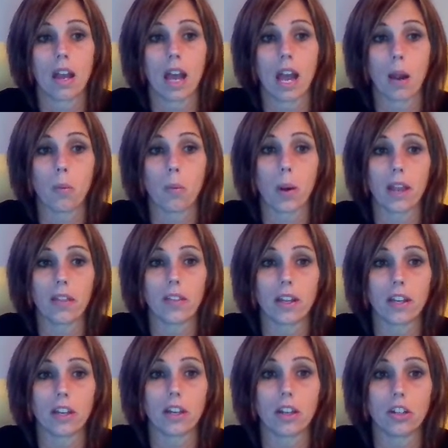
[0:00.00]
A way
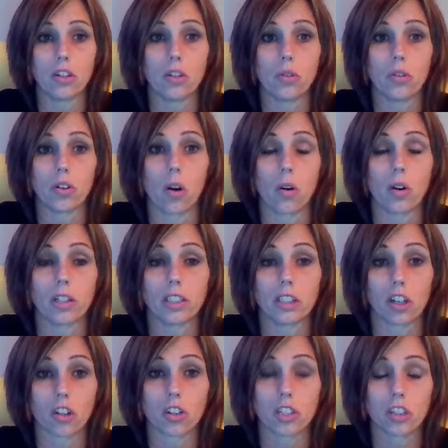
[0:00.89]
that you know it's
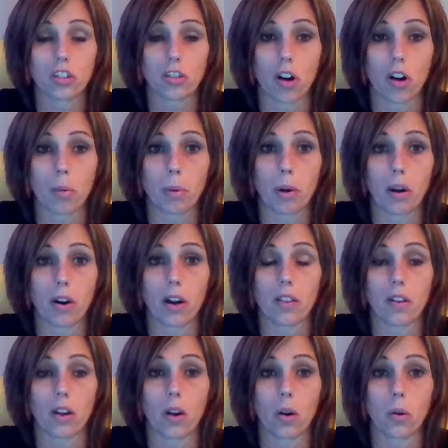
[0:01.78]
a good strawberry,
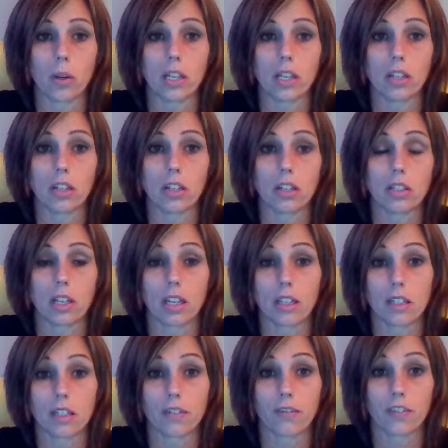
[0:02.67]
though, is
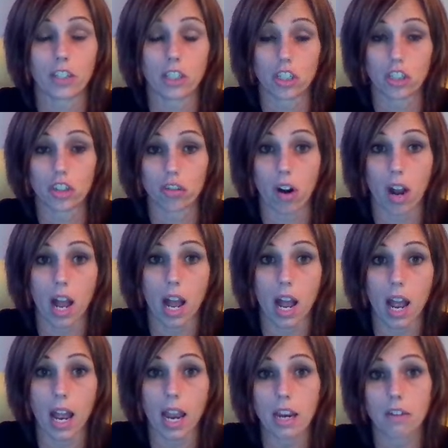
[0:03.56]
if it's
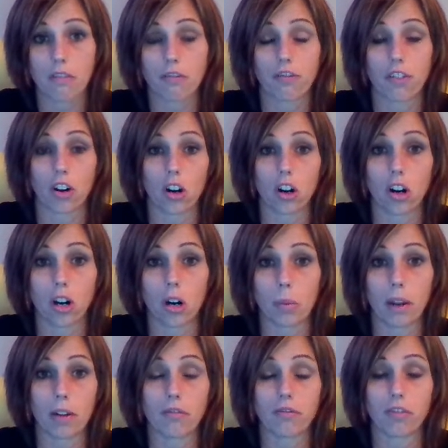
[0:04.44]
dry,
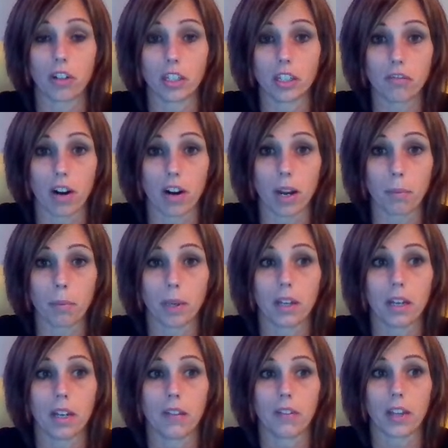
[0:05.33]
firm, and fully ripe.
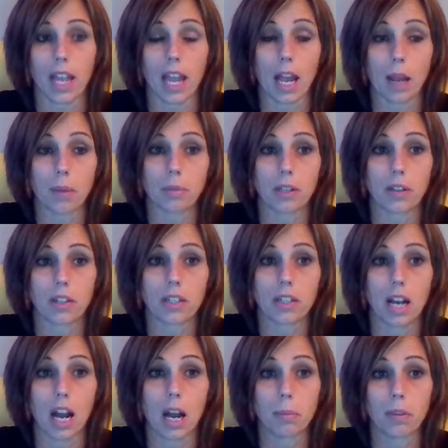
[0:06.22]
The caps on the
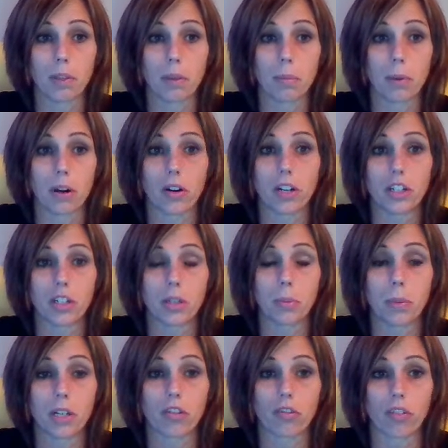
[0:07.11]
top of the berry should
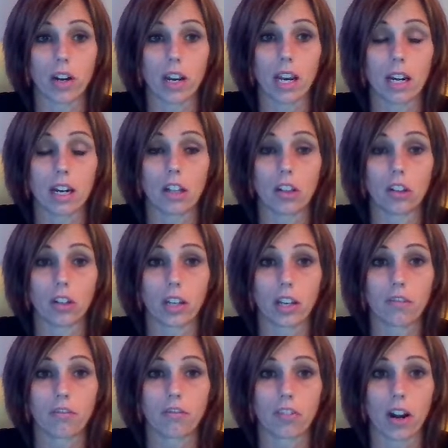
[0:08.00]
be green and
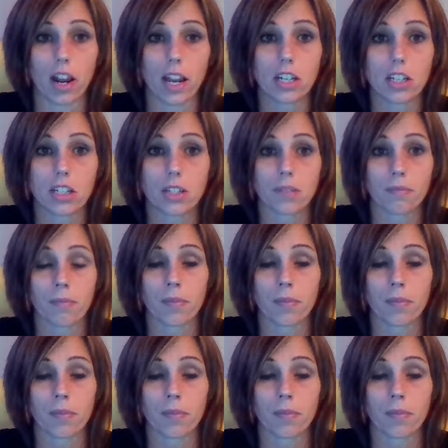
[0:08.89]
looking fresh.